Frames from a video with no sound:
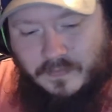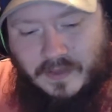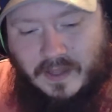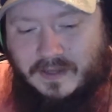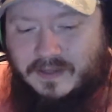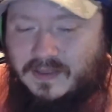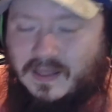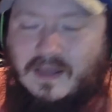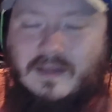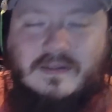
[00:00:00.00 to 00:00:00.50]

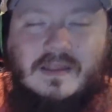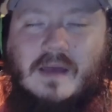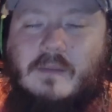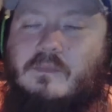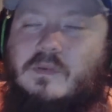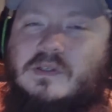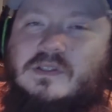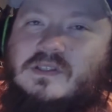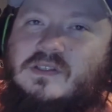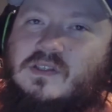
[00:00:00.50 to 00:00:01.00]
Like, that
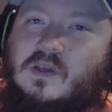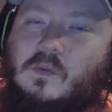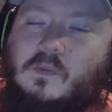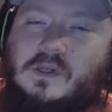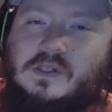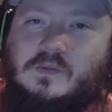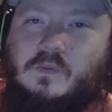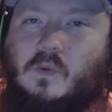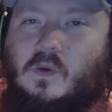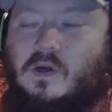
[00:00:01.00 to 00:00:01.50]
puts so
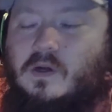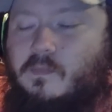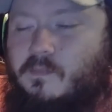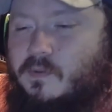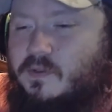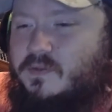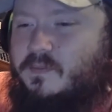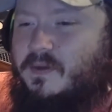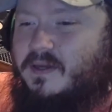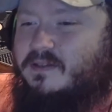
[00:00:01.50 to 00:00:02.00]
much more into
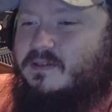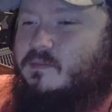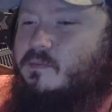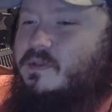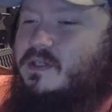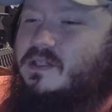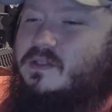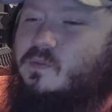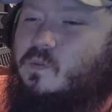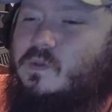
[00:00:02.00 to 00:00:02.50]
perspective,
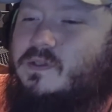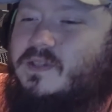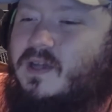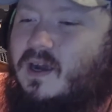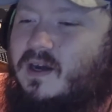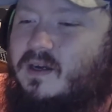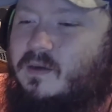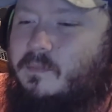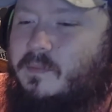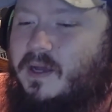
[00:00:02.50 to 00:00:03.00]
because we're
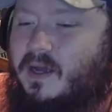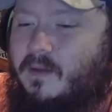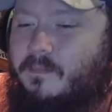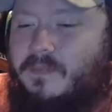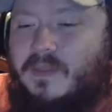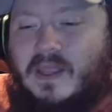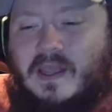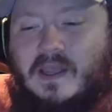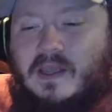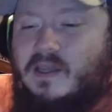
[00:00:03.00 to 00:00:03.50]
talking
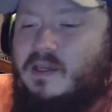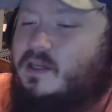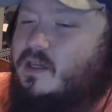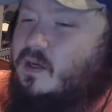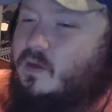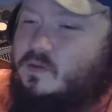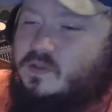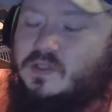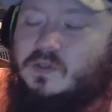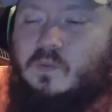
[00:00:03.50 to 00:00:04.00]
about, you
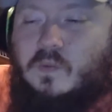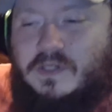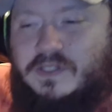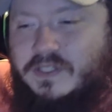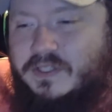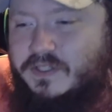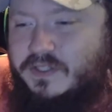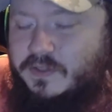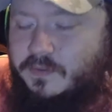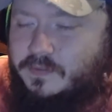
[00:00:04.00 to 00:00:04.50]
know, just
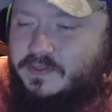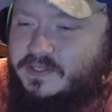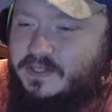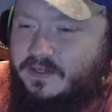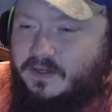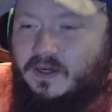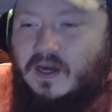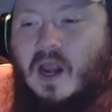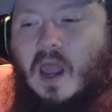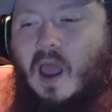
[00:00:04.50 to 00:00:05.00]
wishing she was
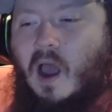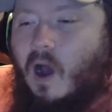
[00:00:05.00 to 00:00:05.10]
here.